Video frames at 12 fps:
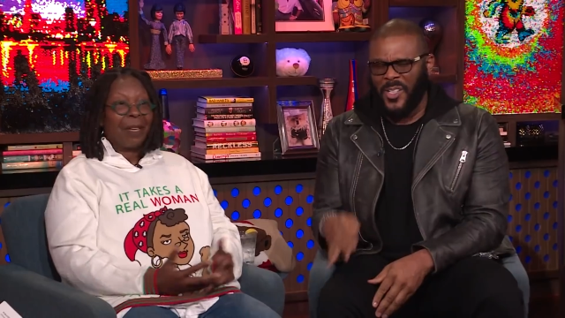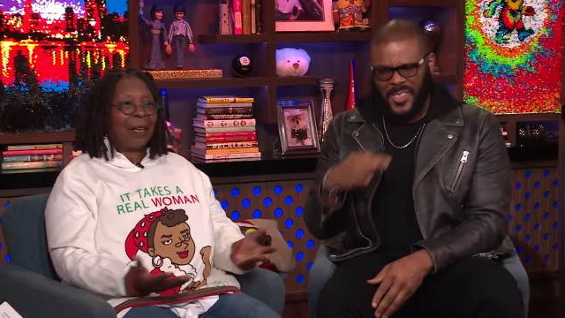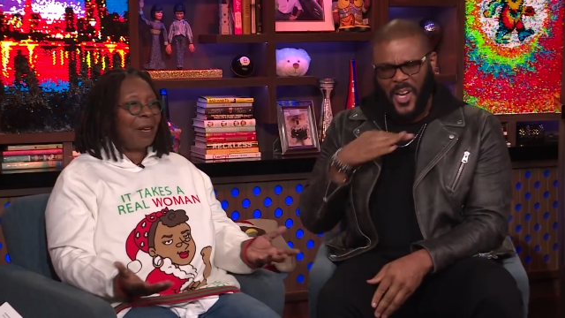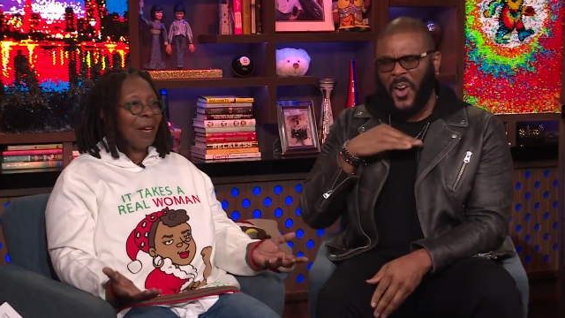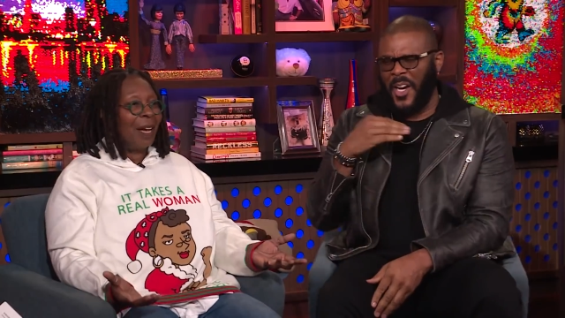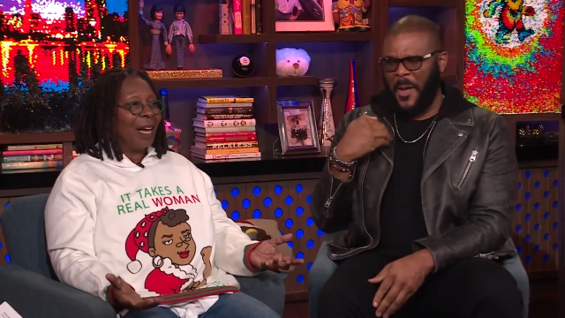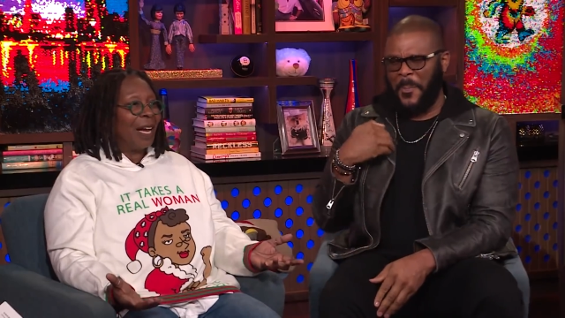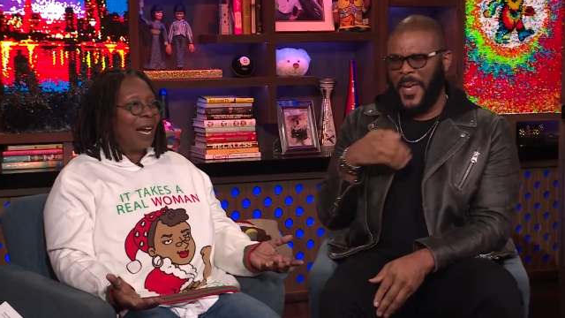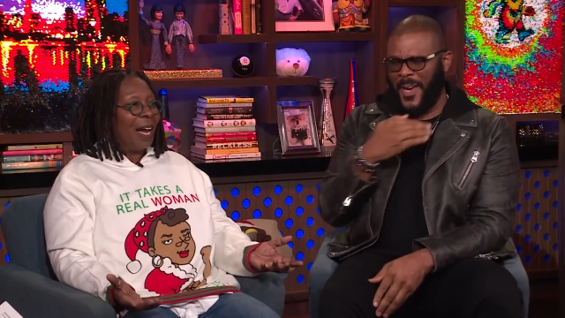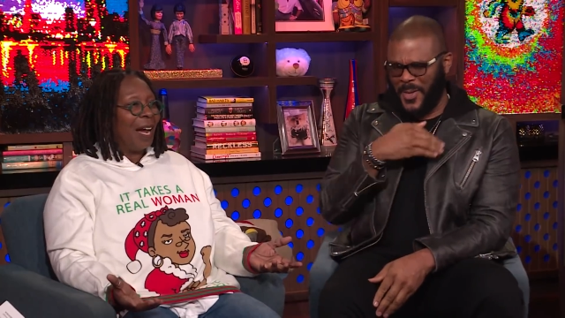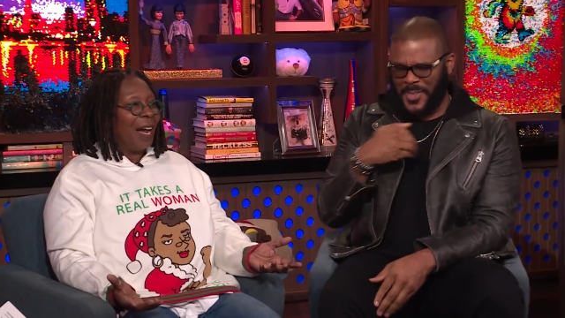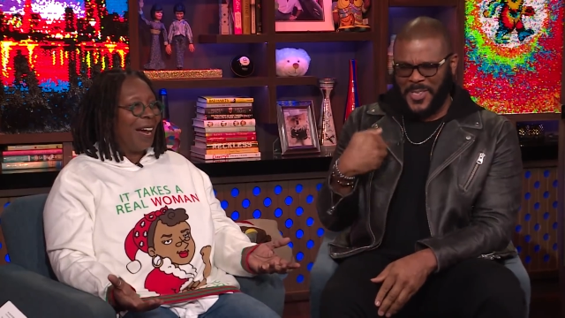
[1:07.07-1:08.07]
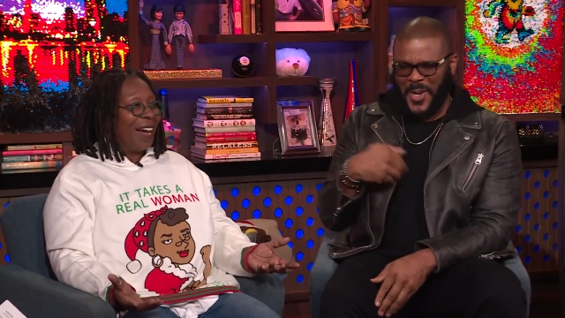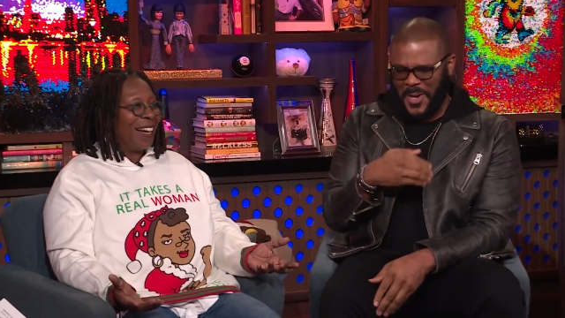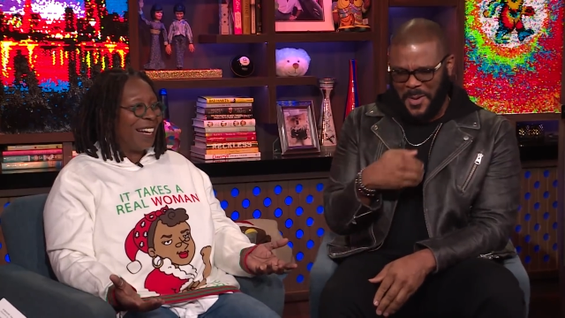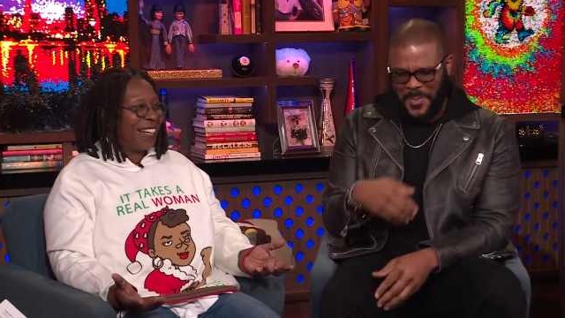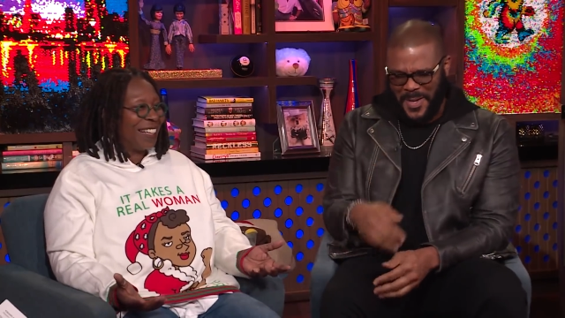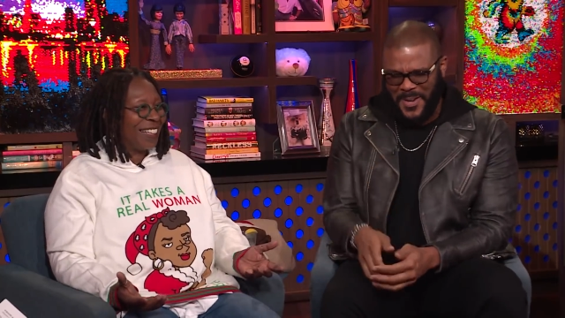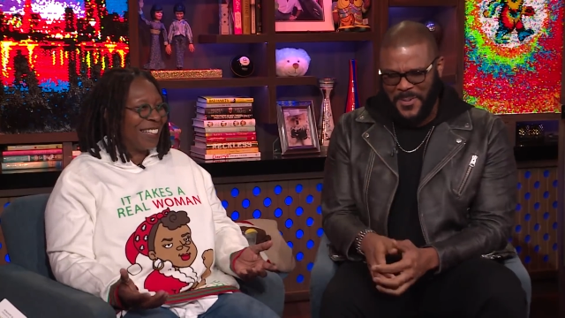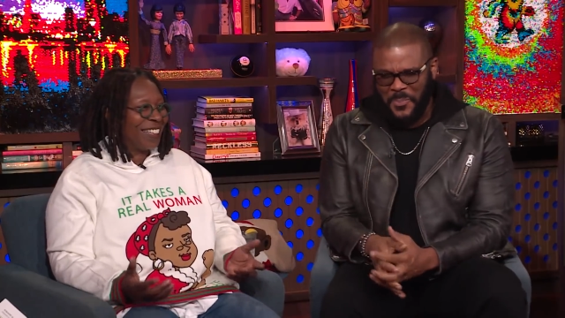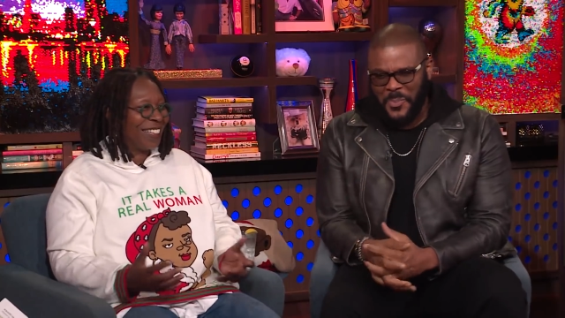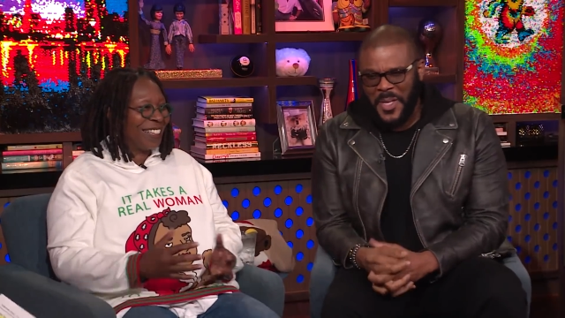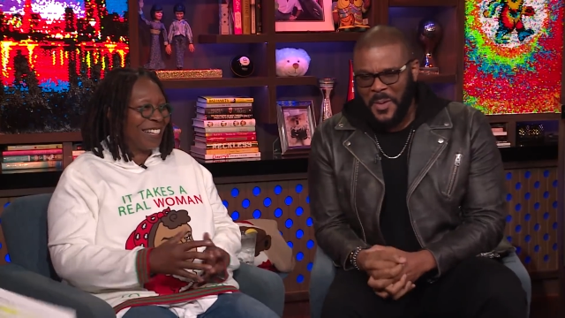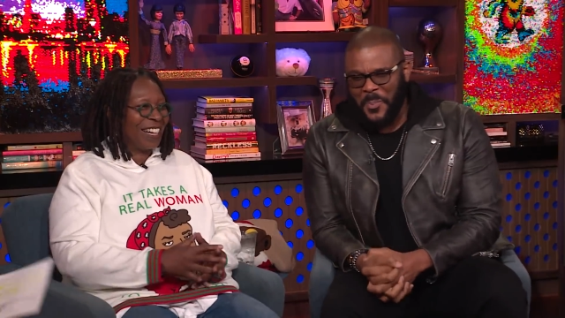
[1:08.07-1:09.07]
Speaker 1: it started up here. It started up here.
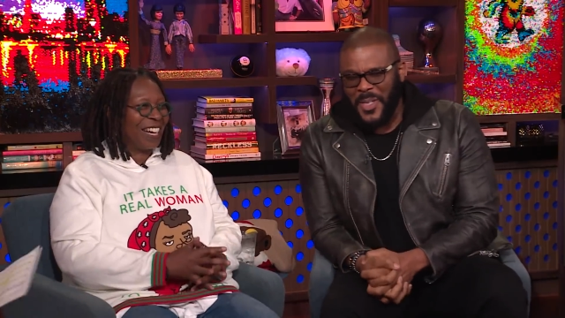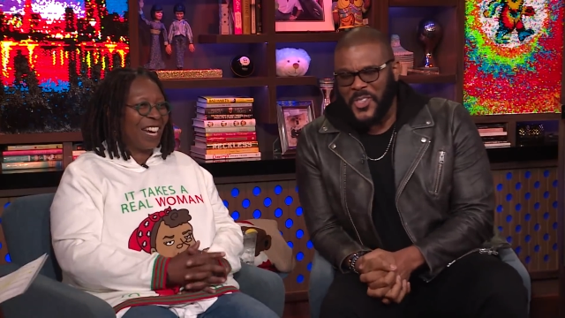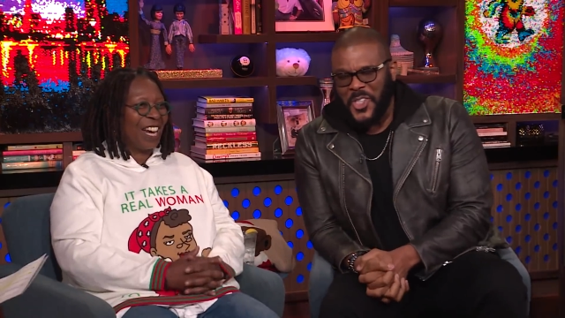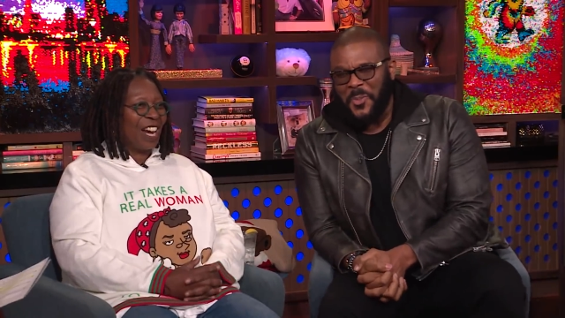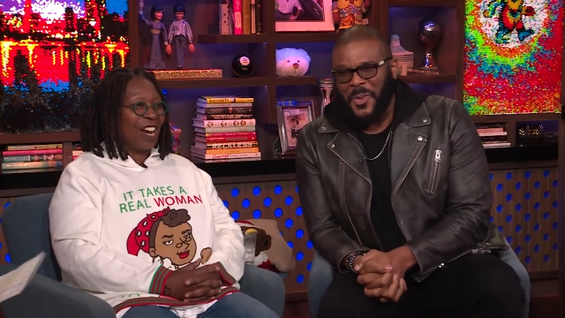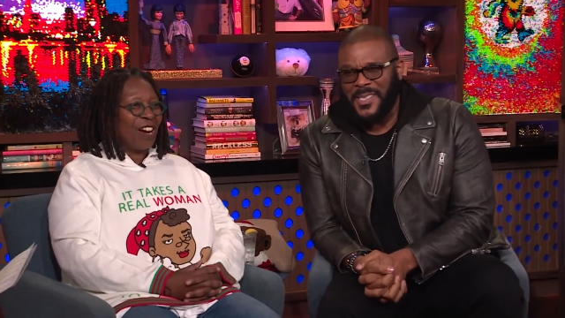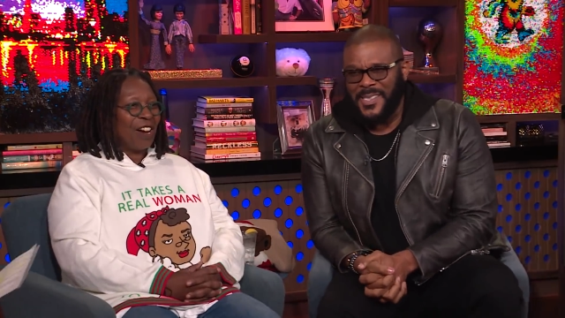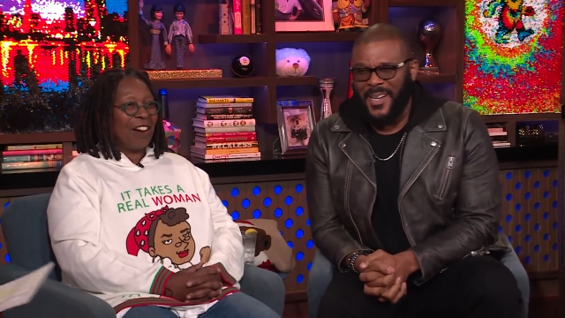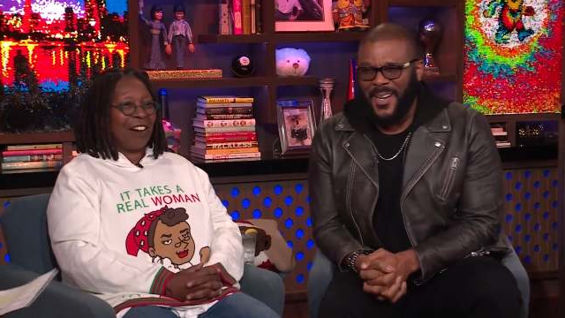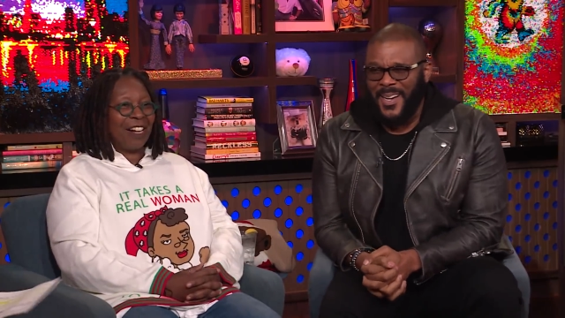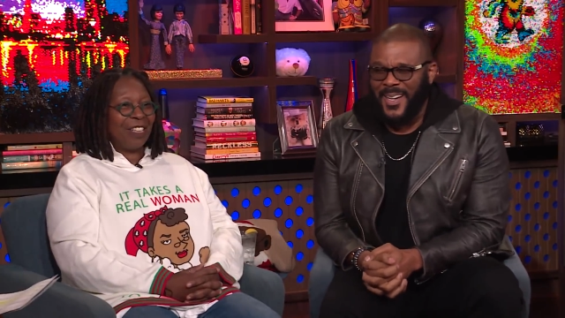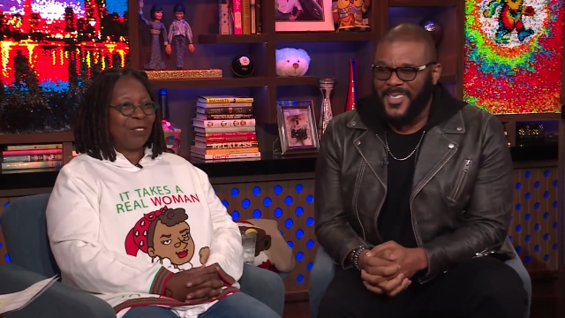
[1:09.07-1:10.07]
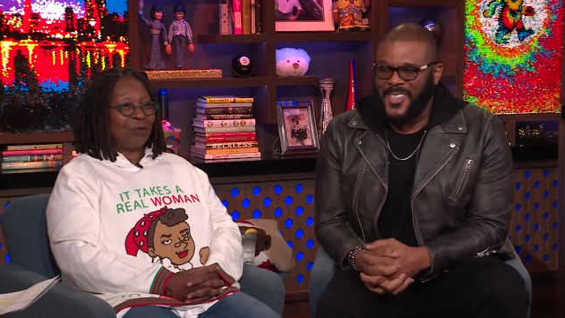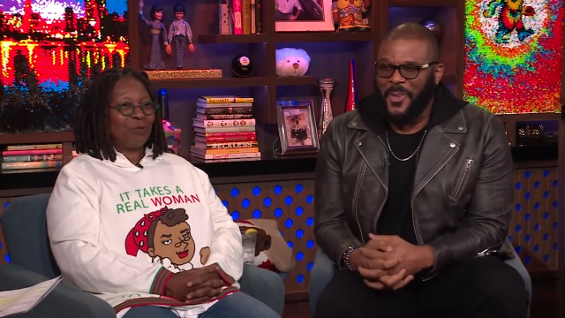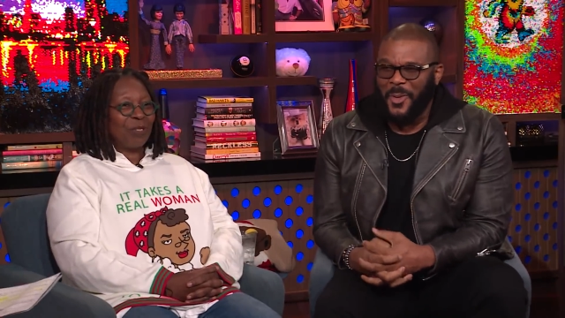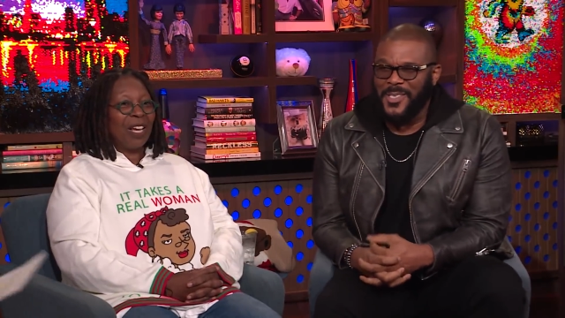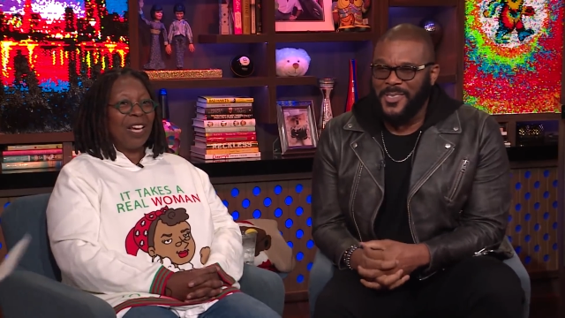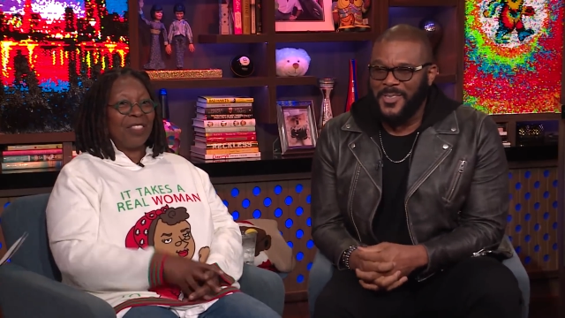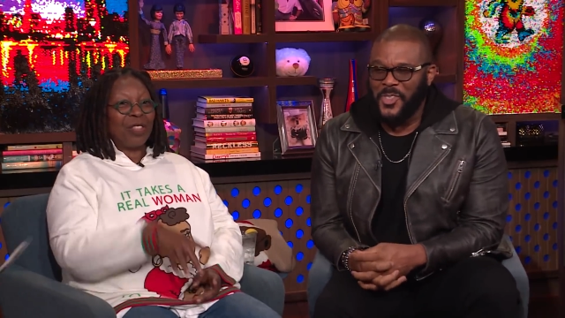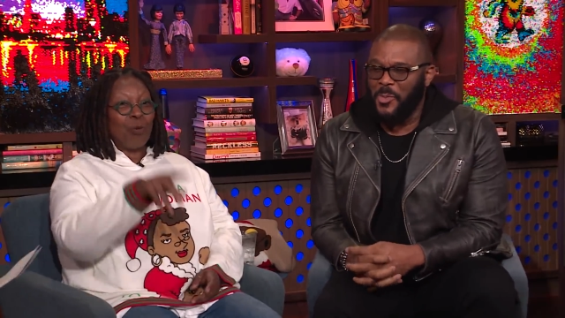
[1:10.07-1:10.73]
But she was, uh, she was. She